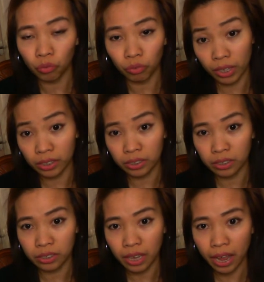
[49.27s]

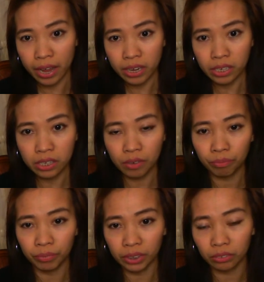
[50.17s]
exercise,
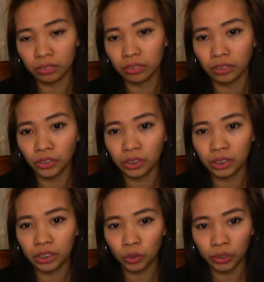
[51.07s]
but you need
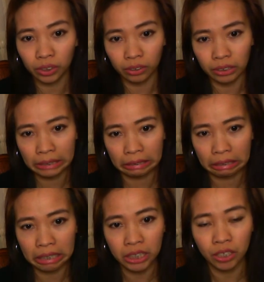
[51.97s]
a social
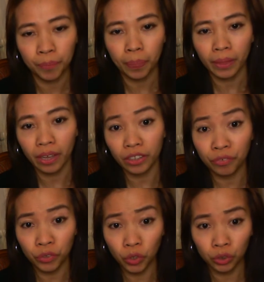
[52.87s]
distance. And
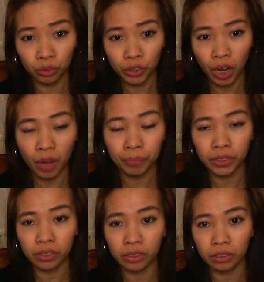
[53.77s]
if you go to shop,
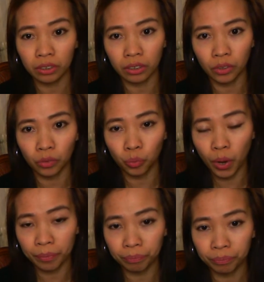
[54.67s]
there is
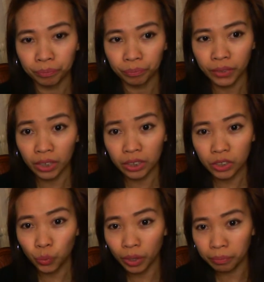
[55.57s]
at
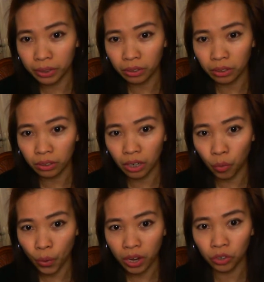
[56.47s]
least 1 meter
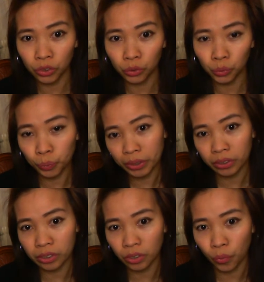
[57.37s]
away or 2
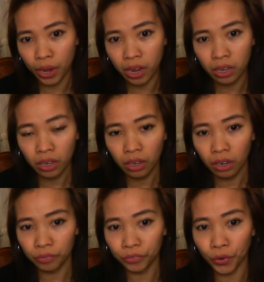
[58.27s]
meters away
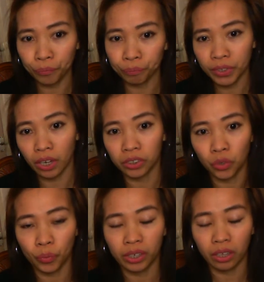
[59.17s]
from the other
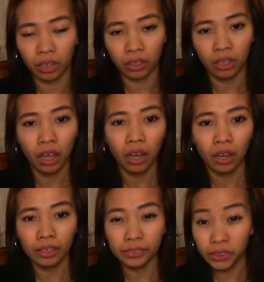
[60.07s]
one, and
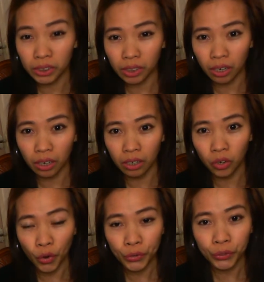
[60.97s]
there's a
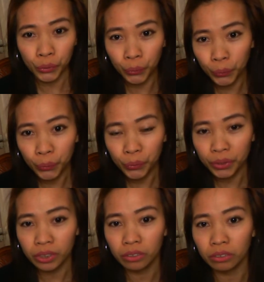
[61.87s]
long queue. You
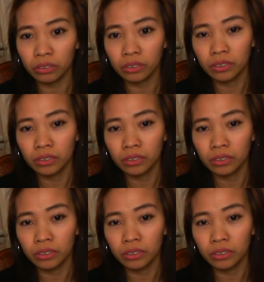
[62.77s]
need to